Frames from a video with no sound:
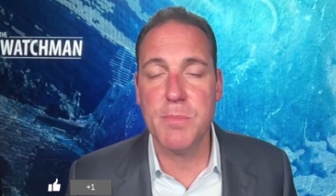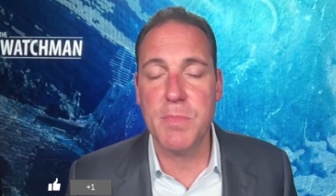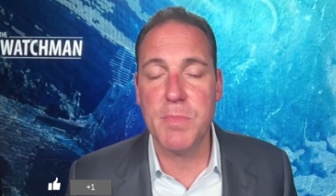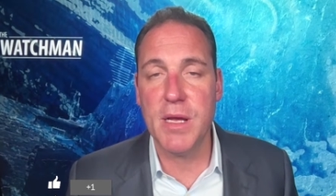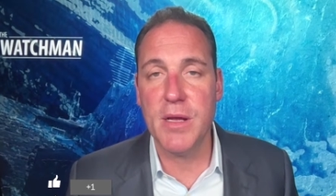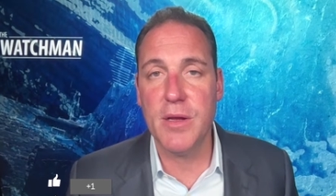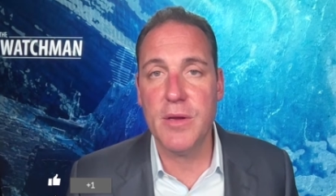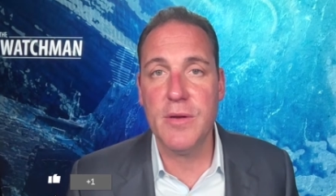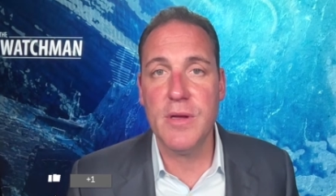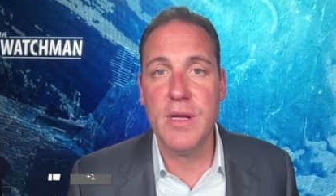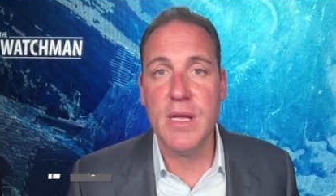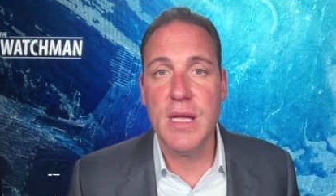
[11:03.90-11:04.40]

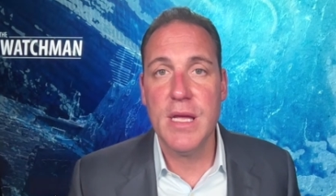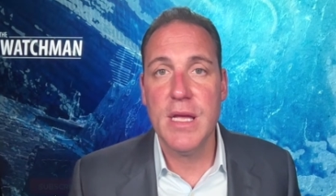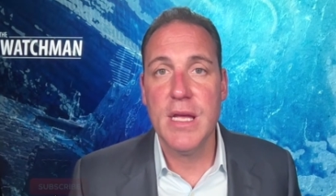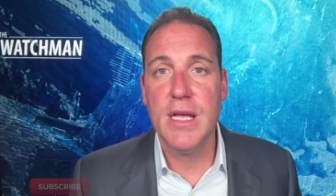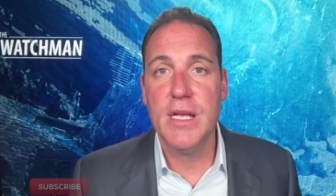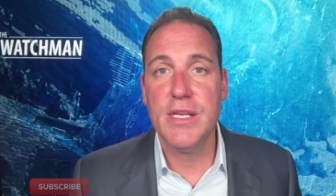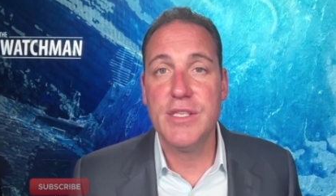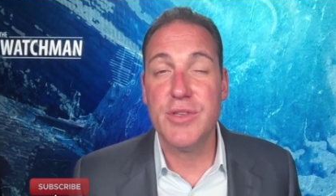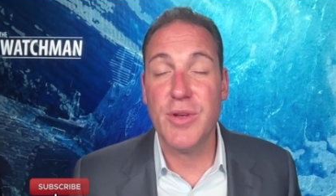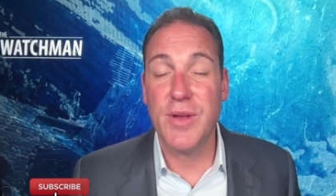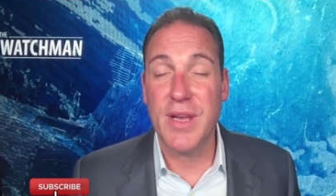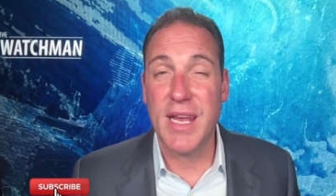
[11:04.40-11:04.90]
bell
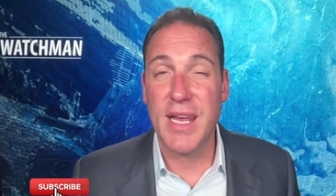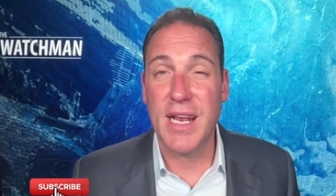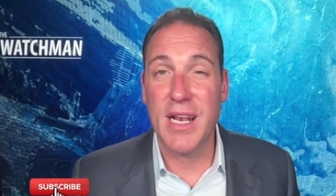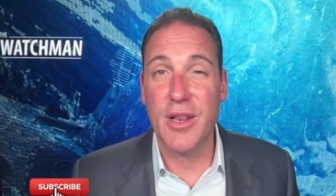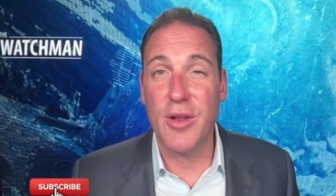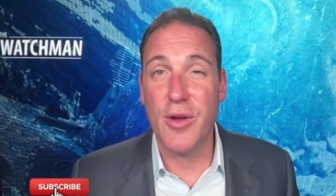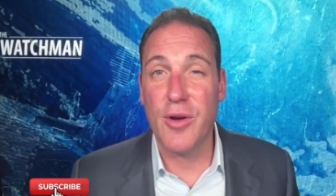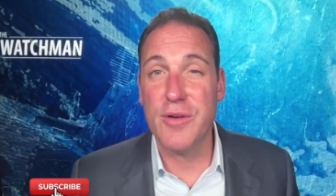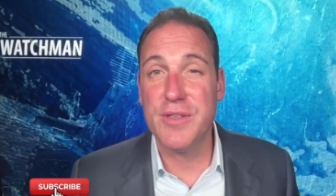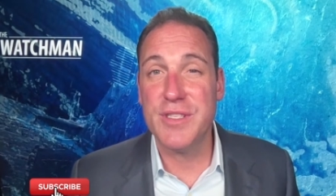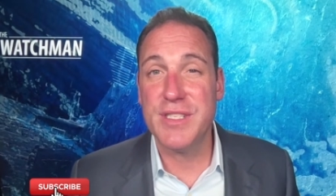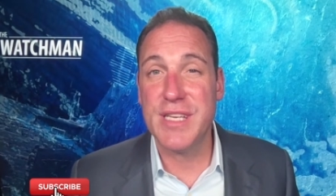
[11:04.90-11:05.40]
so you get
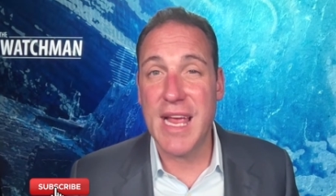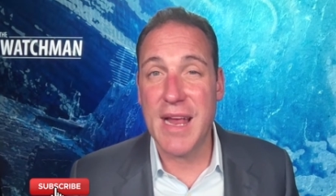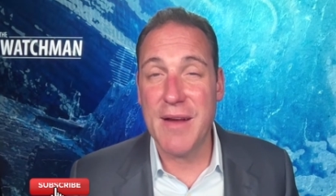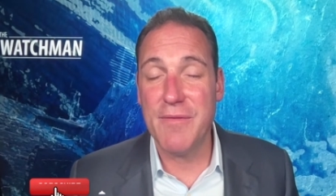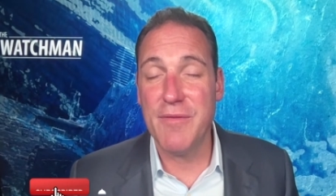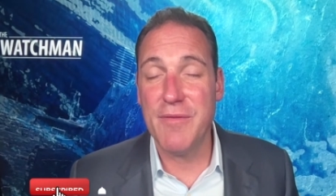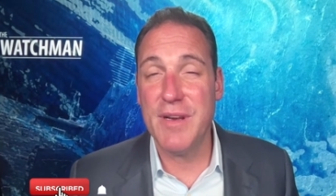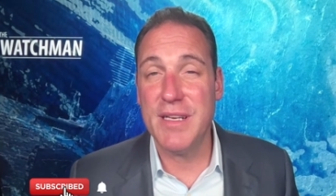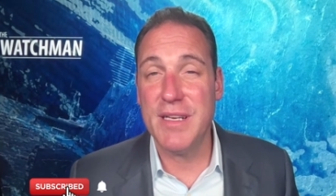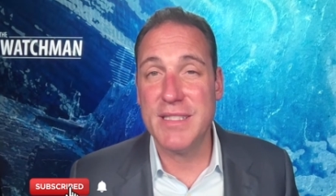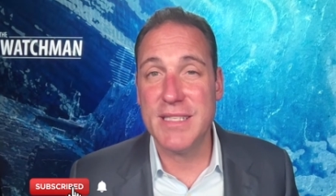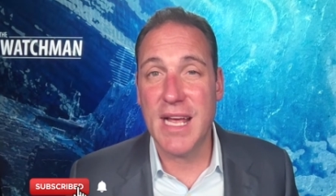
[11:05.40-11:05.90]
alerts
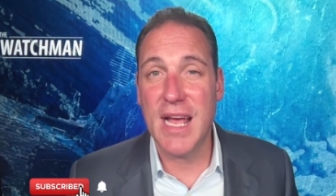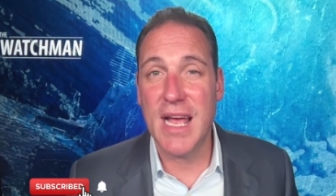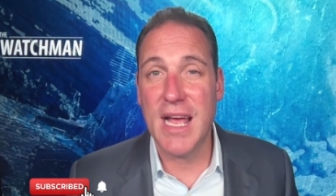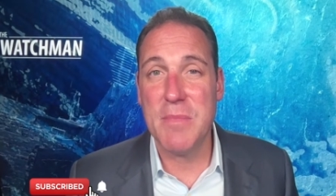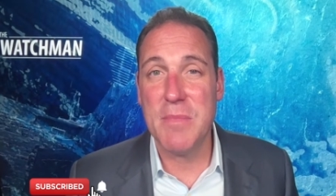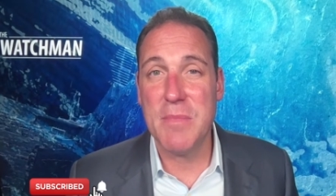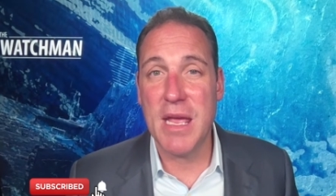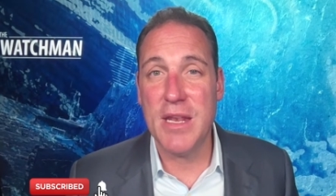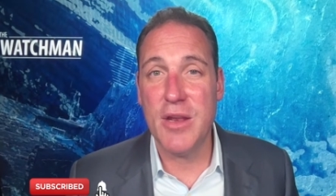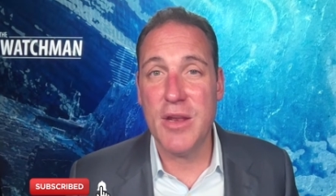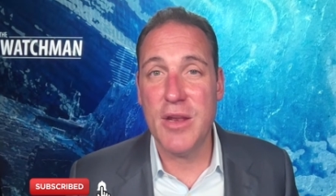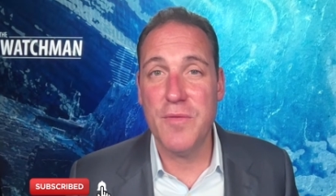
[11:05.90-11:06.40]
every time
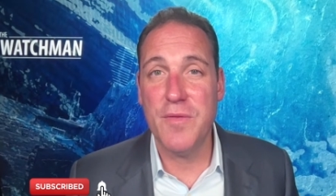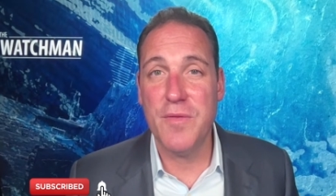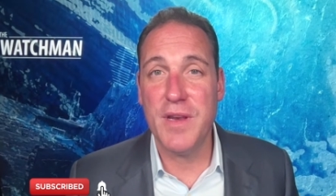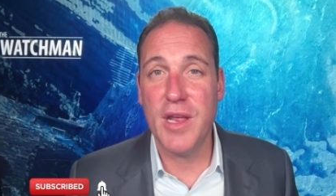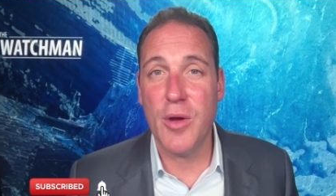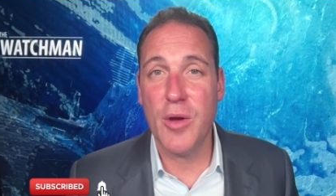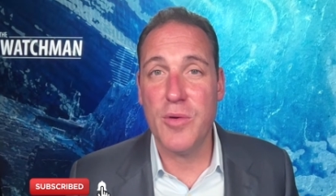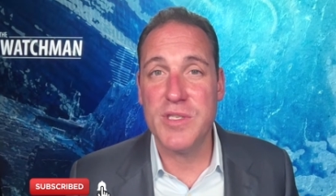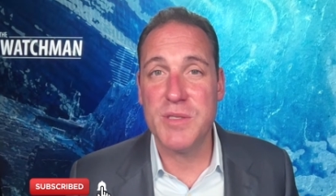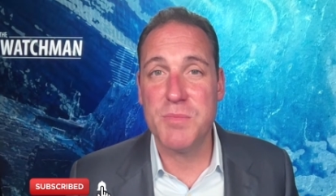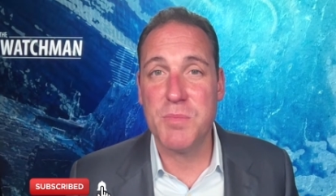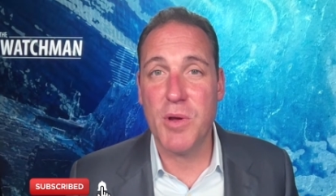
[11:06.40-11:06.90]
a new
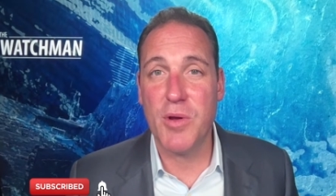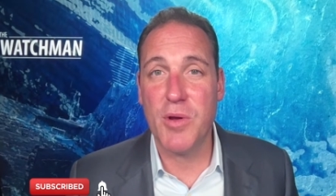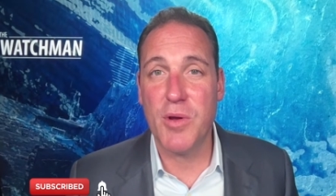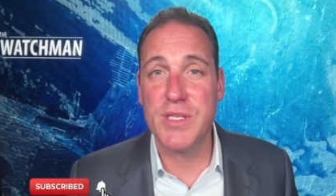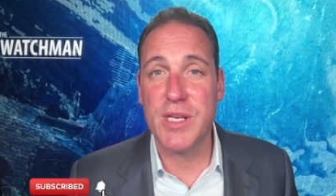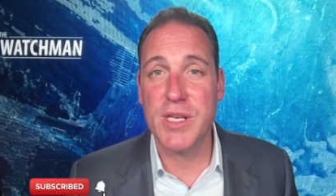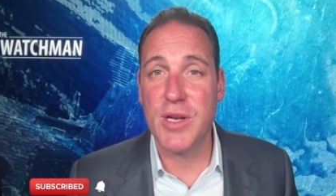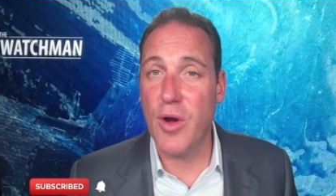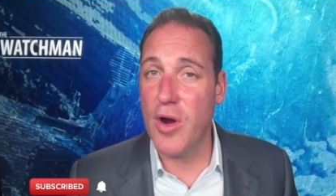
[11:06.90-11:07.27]
video is posted.